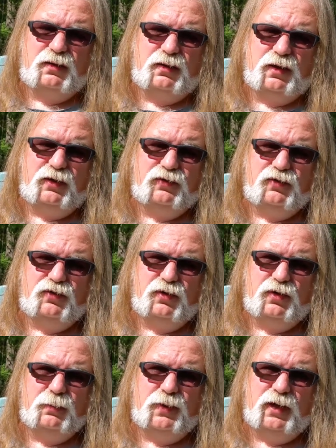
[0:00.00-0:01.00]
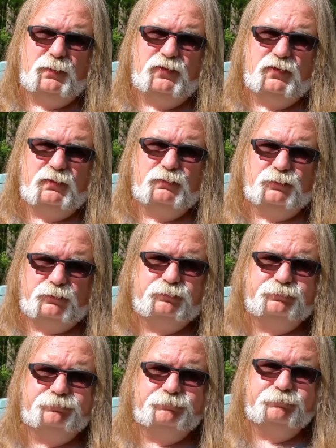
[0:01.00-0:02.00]
You guys enjoy your pipes and
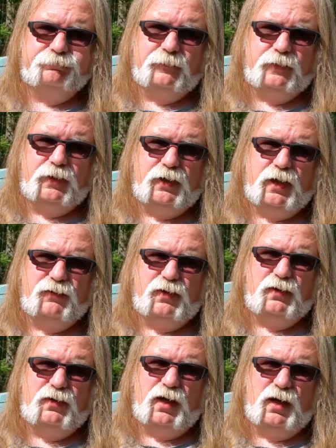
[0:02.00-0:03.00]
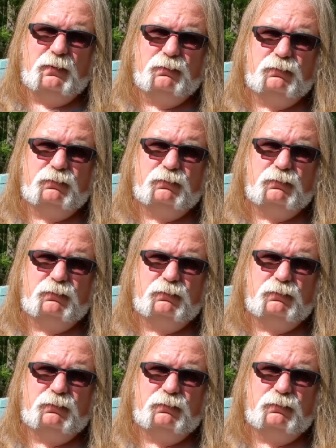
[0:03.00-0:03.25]
have a good day.